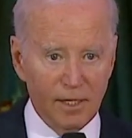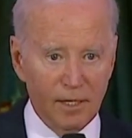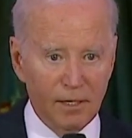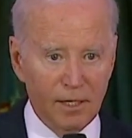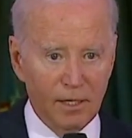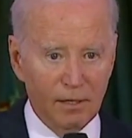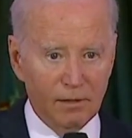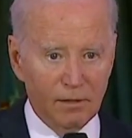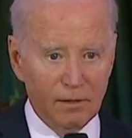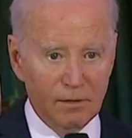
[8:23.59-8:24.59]
Hear, hear.
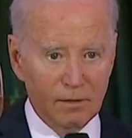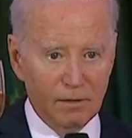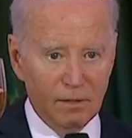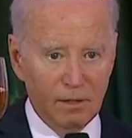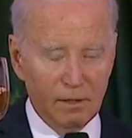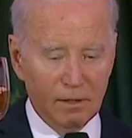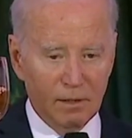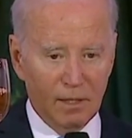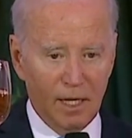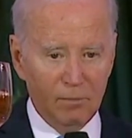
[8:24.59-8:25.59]

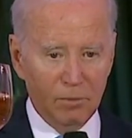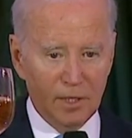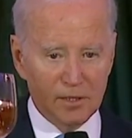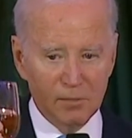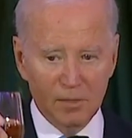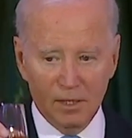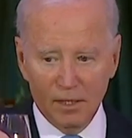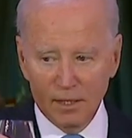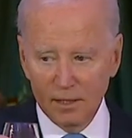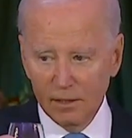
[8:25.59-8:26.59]
God bless America.